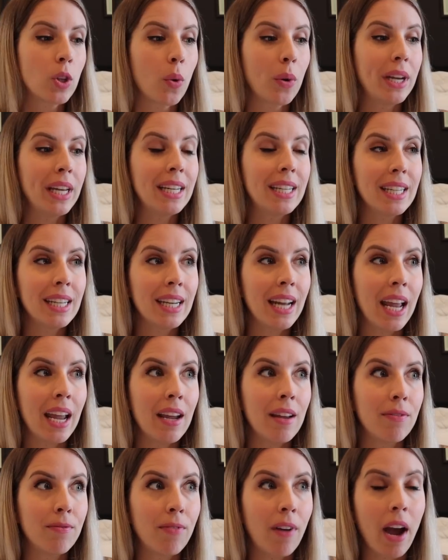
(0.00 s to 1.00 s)
So he did
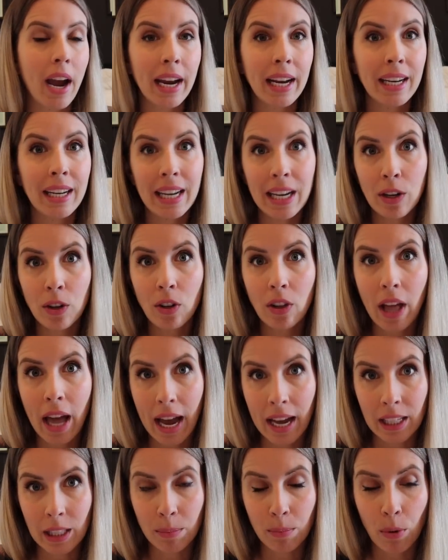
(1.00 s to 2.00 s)
a fine needle
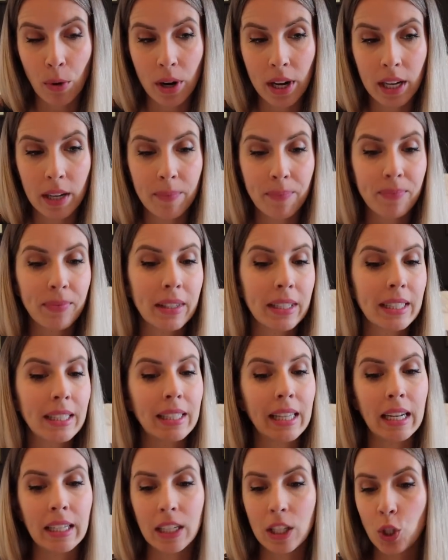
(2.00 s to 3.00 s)
aspirate,
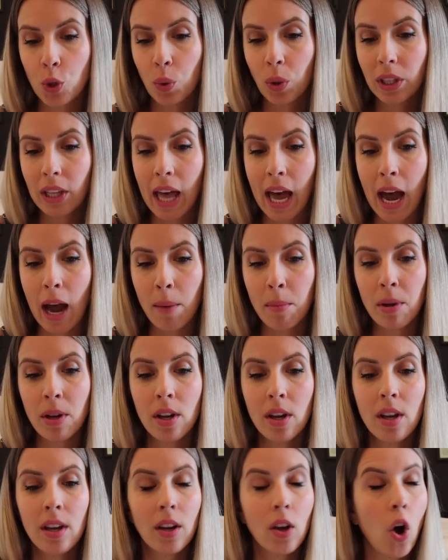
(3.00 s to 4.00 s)
sent it to a lab,
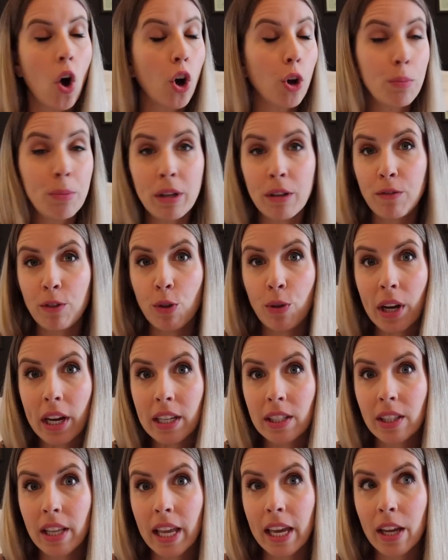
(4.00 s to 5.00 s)
called me a few
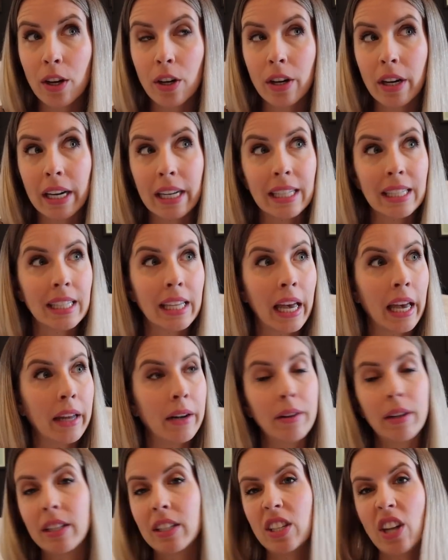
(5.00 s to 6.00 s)
days later and
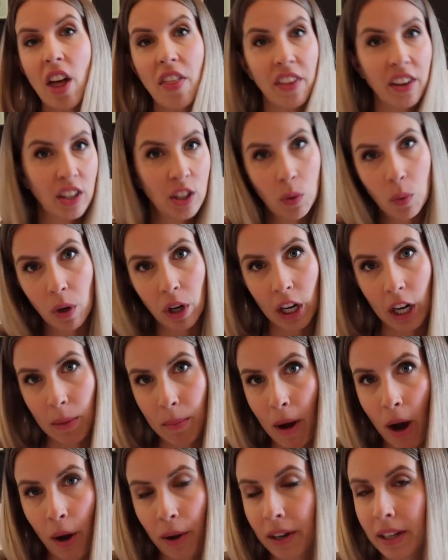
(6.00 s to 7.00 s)
said, it's nothing to worry
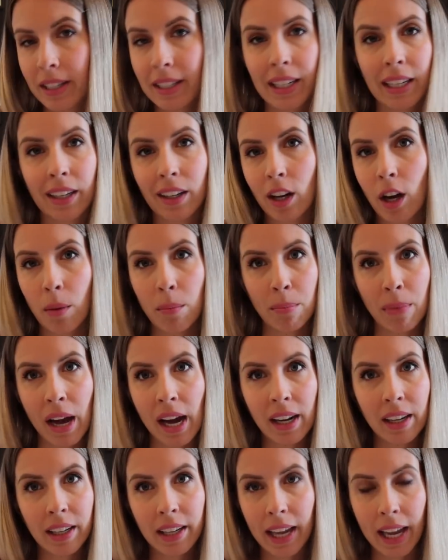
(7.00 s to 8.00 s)
about. It didn't come
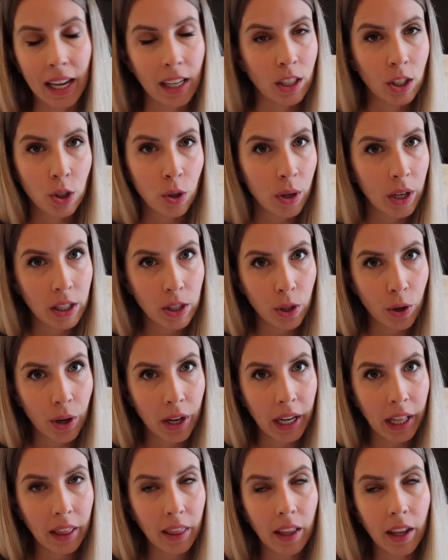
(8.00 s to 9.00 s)
back cancerous or
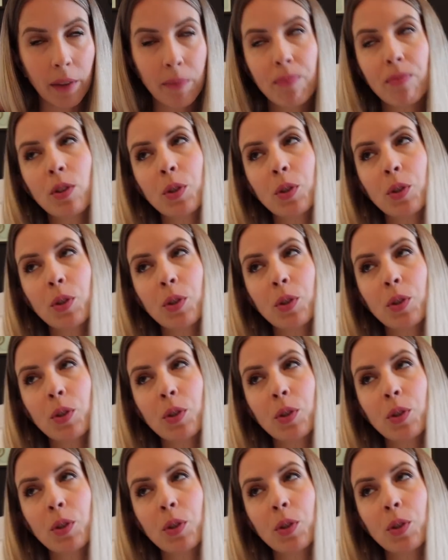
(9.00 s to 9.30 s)
anything.